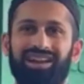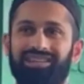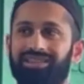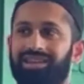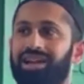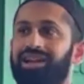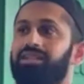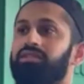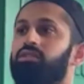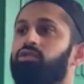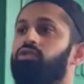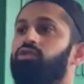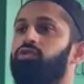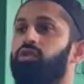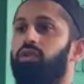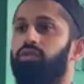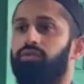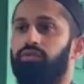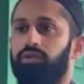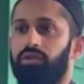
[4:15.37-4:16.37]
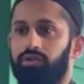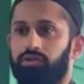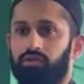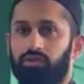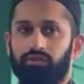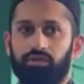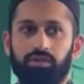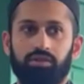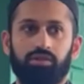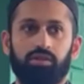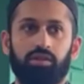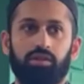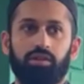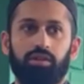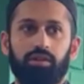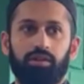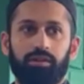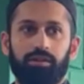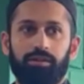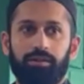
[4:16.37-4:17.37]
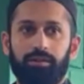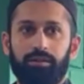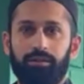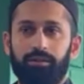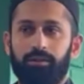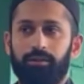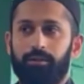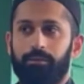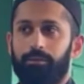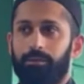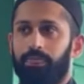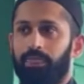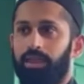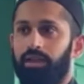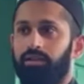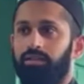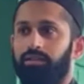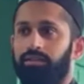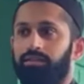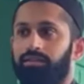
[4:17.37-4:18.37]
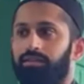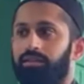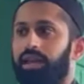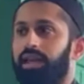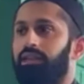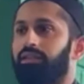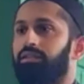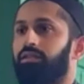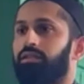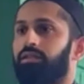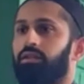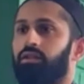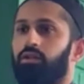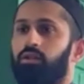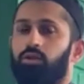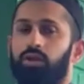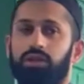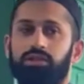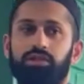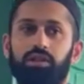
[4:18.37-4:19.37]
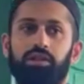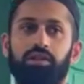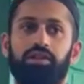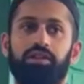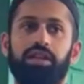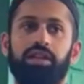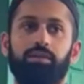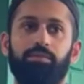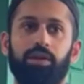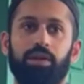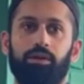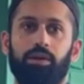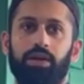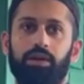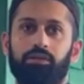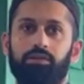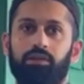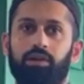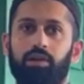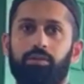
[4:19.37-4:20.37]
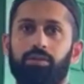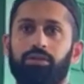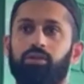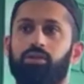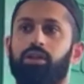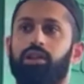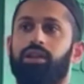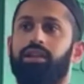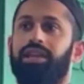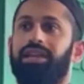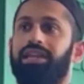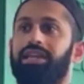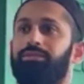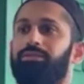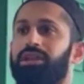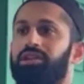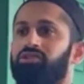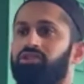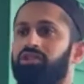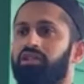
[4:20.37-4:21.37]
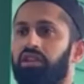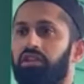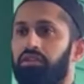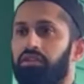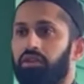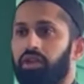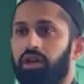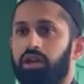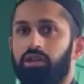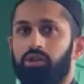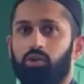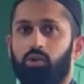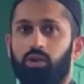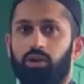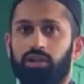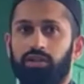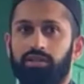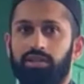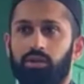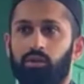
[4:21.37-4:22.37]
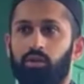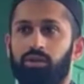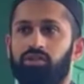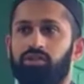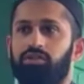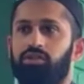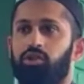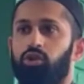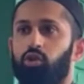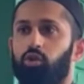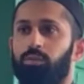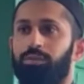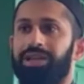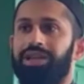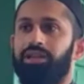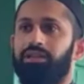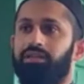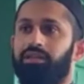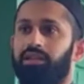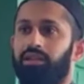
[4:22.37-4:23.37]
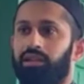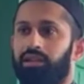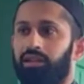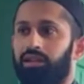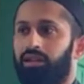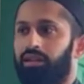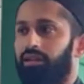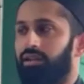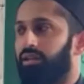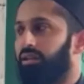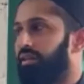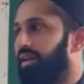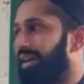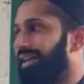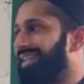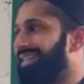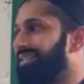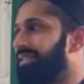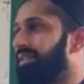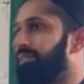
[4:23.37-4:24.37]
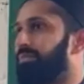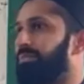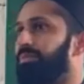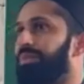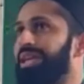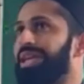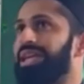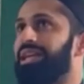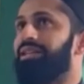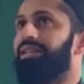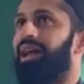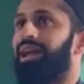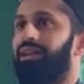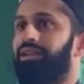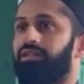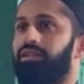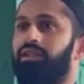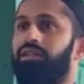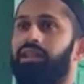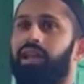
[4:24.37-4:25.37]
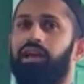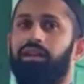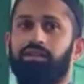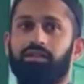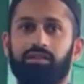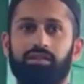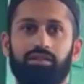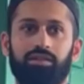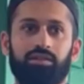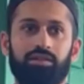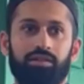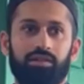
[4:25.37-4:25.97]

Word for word: And that is the softness of the sun. Then Khwaja Ghareeb Nawaz rahmatullah he mentioned the third quality, which is humility. And he said, be like the land.